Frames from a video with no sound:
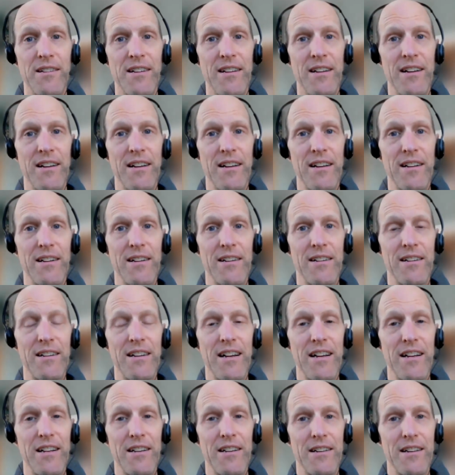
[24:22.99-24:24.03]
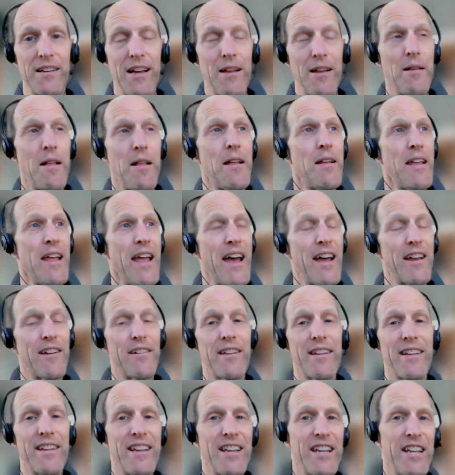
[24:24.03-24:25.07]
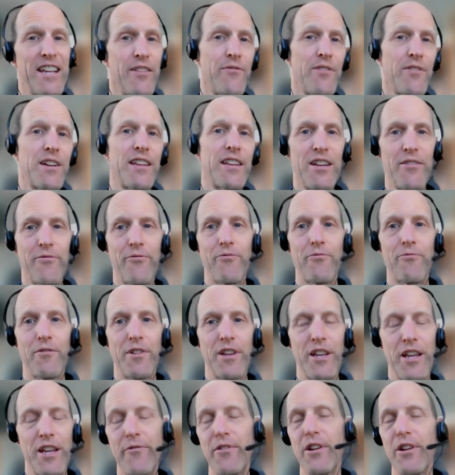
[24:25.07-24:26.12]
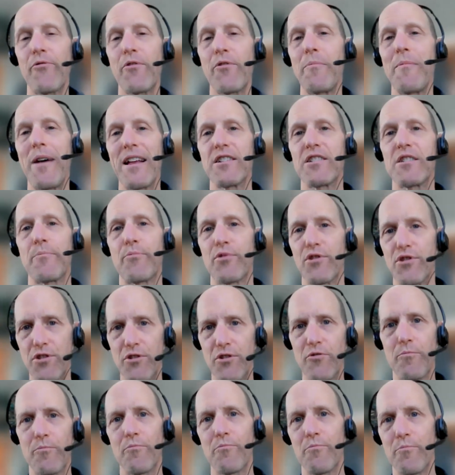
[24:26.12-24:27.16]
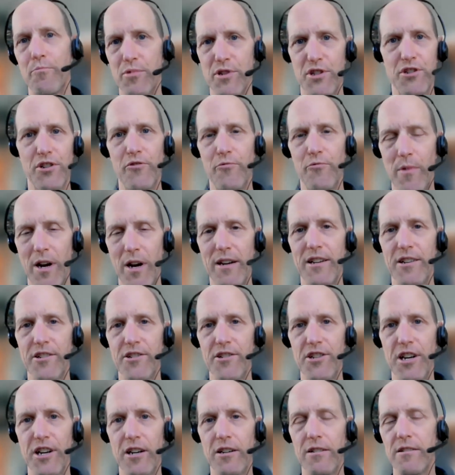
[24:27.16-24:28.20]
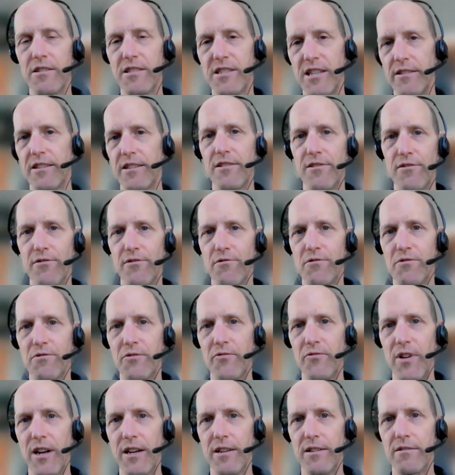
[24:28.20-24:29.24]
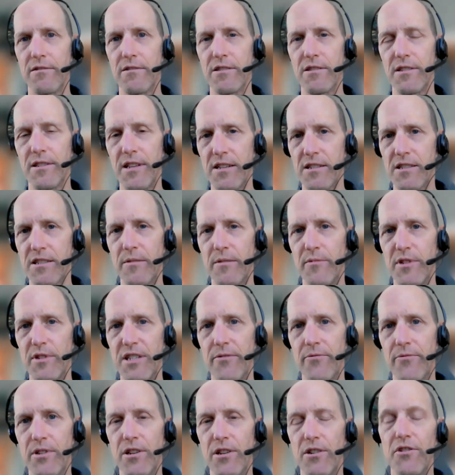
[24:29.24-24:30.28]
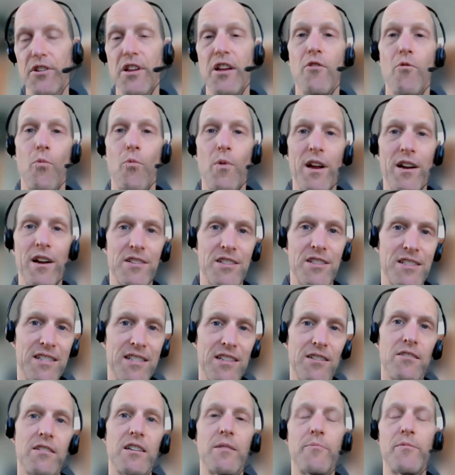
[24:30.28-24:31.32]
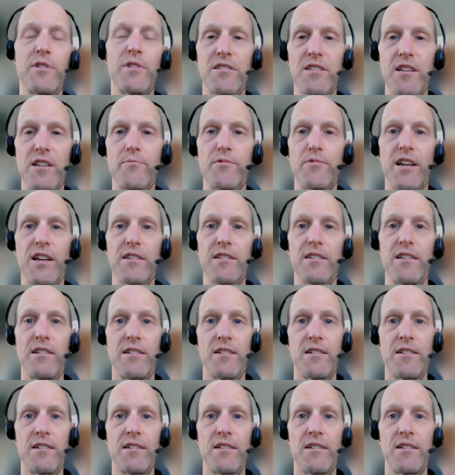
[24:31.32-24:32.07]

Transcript: And even if even if we manage to preserve market share selling to those refiners, and that's going to be difficult, we are still going to be subject